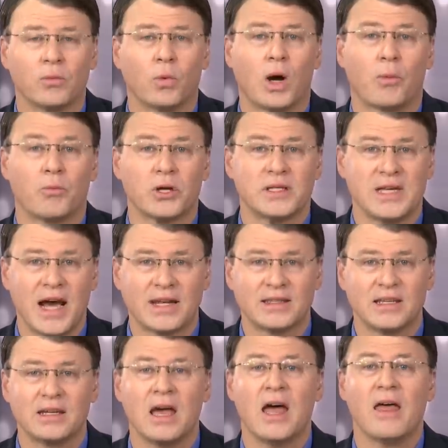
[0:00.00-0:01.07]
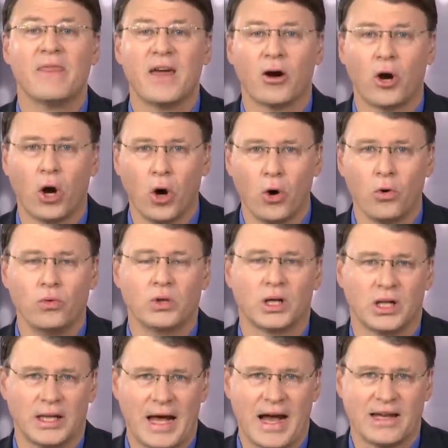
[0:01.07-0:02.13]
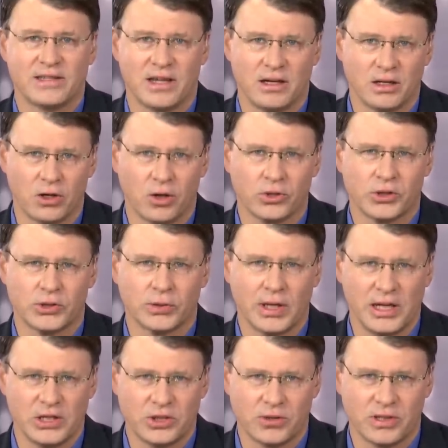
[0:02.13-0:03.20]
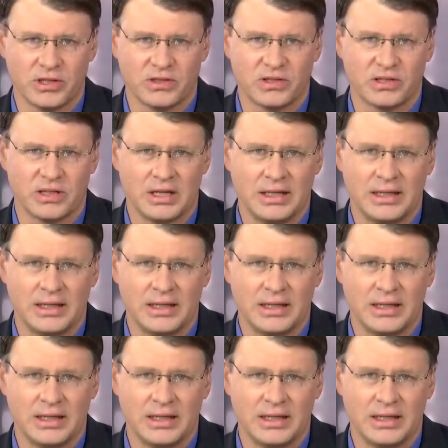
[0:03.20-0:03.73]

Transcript: while protecting their own class and cultural interests.